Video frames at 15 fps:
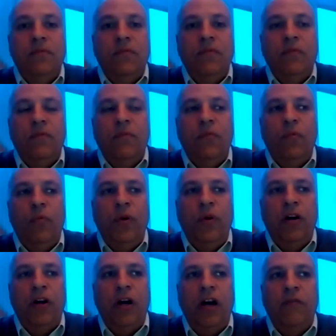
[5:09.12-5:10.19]
we are
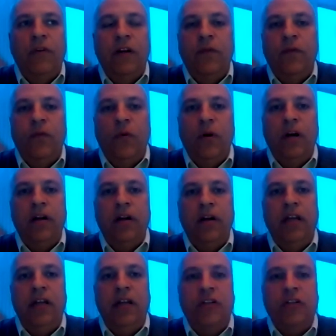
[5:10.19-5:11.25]
covering for
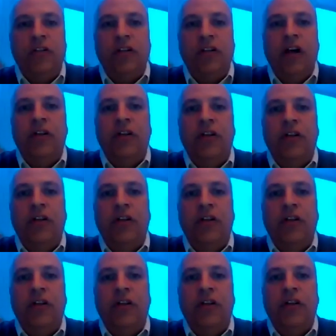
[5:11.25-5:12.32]
each other to make
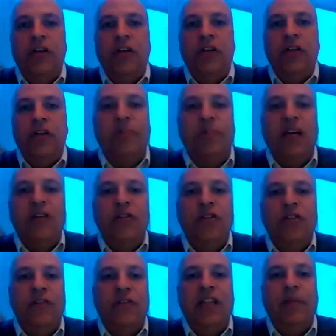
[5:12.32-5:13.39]
sure the client gets the
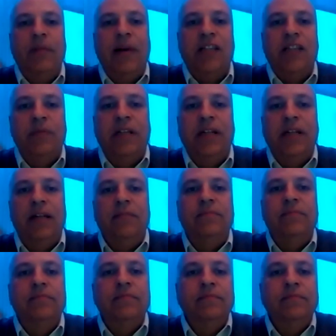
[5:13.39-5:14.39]
best service they possibly can.